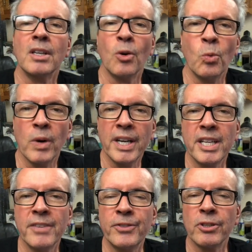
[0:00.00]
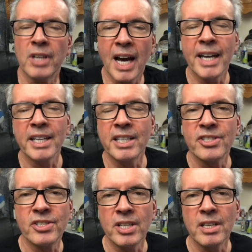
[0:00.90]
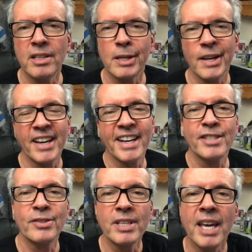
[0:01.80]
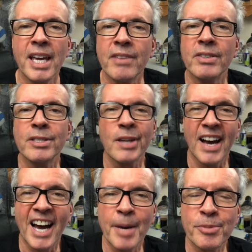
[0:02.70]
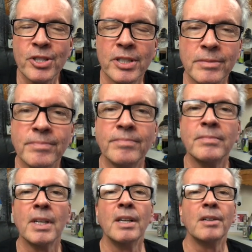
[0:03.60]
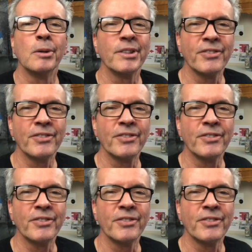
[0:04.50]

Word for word: what if you're not in a city that has the Avis option? Well, the